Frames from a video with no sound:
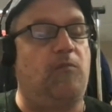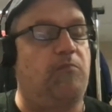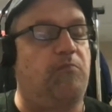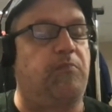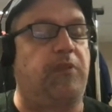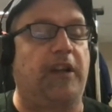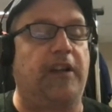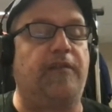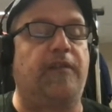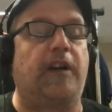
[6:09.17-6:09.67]

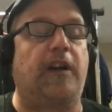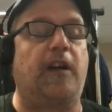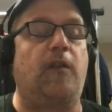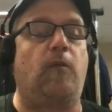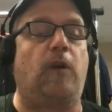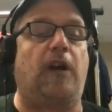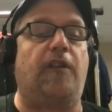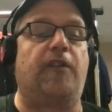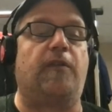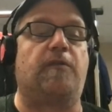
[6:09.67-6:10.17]
played very
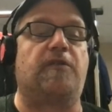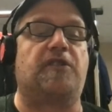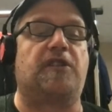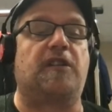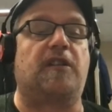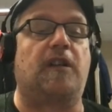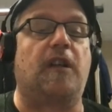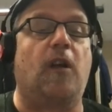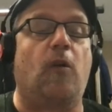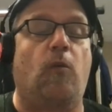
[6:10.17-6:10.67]
well.
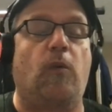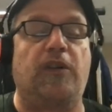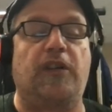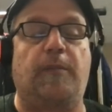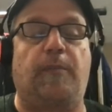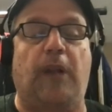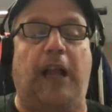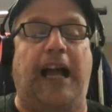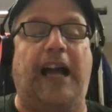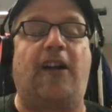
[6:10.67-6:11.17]
When
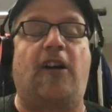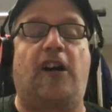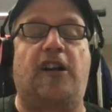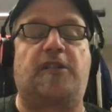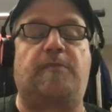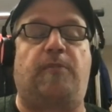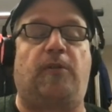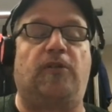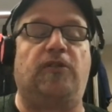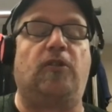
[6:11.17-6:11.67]
the
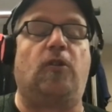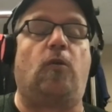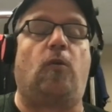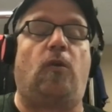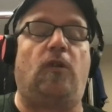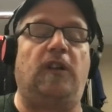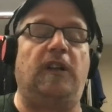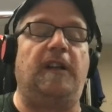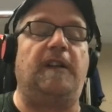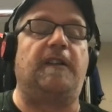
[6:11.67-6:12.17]
Blackhawks pulled the
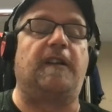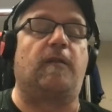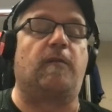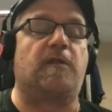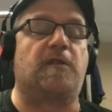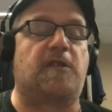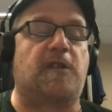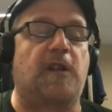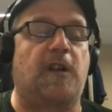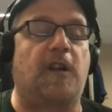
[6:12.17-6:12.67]
goalie, there
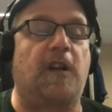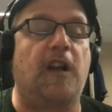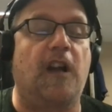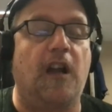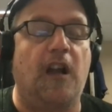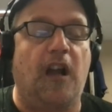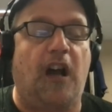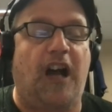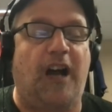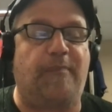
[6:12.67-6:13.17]
was an
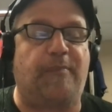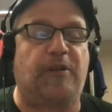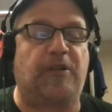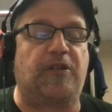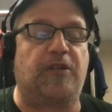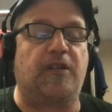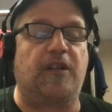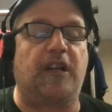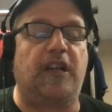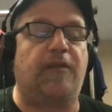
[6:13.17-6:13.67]

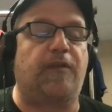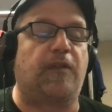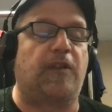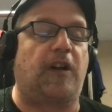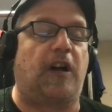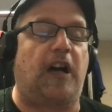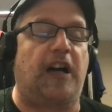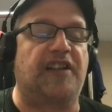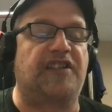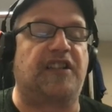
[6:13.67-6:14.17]
opportunity for
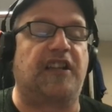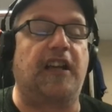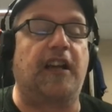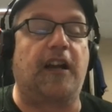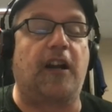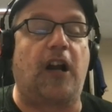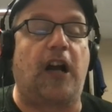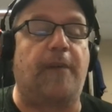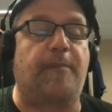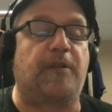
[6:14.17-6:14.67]
the Hawks to
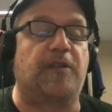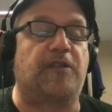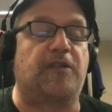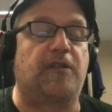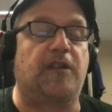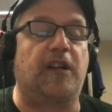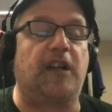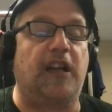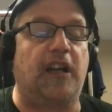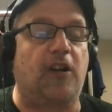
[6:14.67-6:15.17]
get an
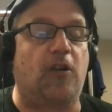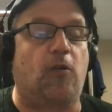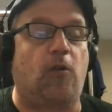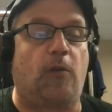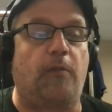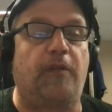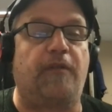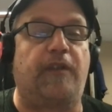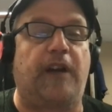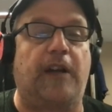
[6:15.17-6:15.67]
opportunity, and
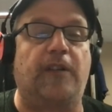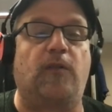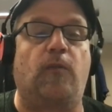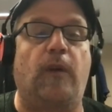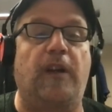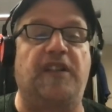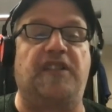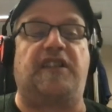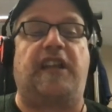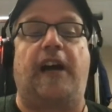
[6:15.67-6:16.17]
Coleman found the
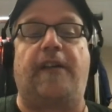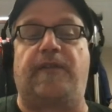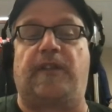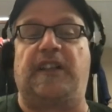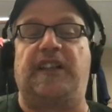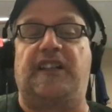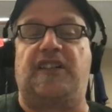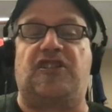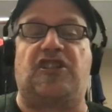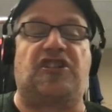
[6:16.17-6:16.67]
way
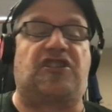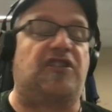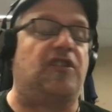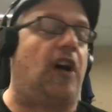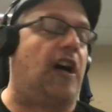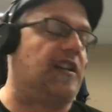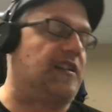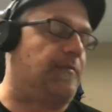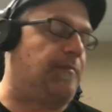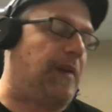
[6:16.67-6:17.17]
definitely to just
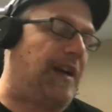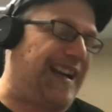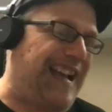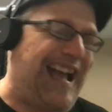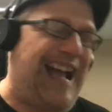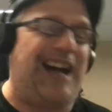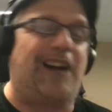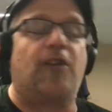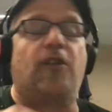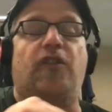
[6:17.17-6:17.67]
knock the puck
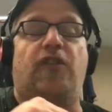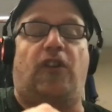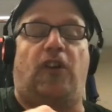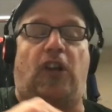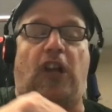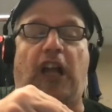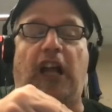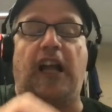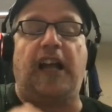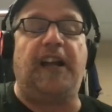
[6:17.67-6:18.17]
out of the
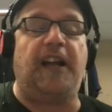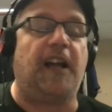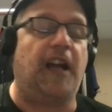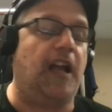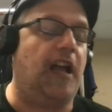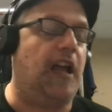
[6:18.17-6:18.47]
line.